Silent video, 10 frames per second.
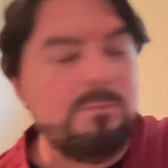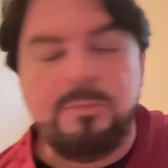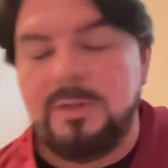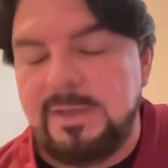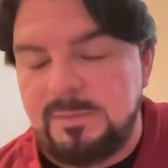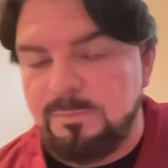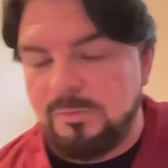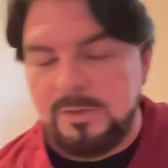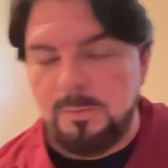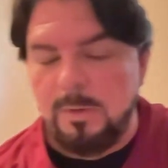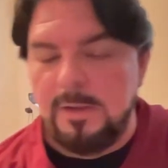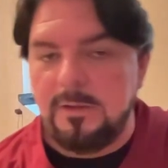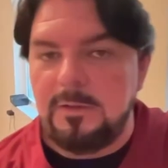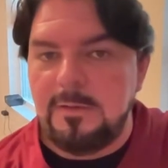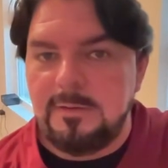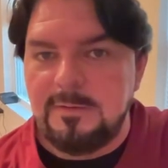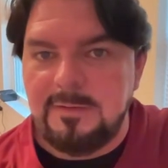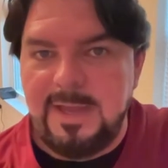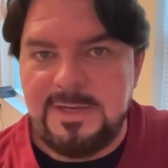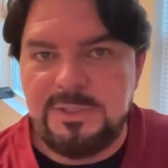played pretty well
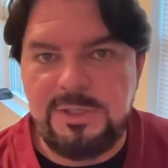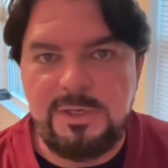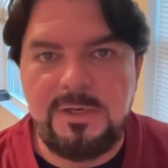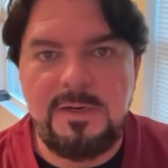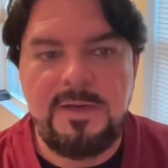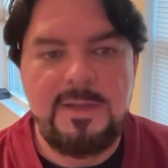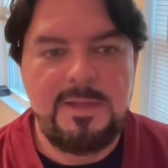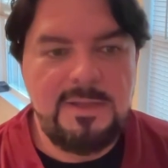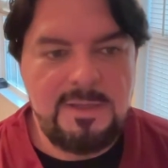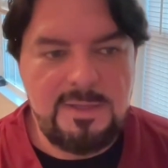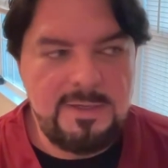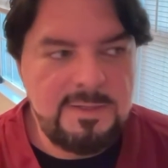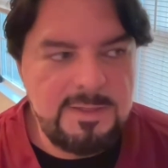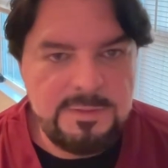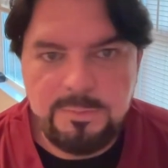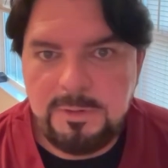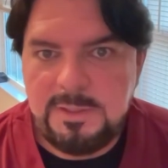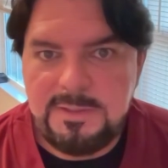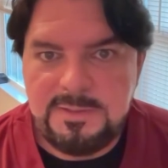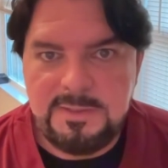last year in his
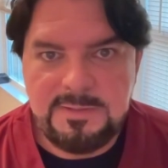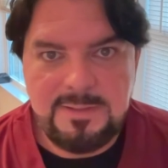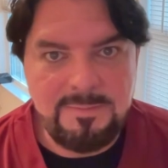rookie season.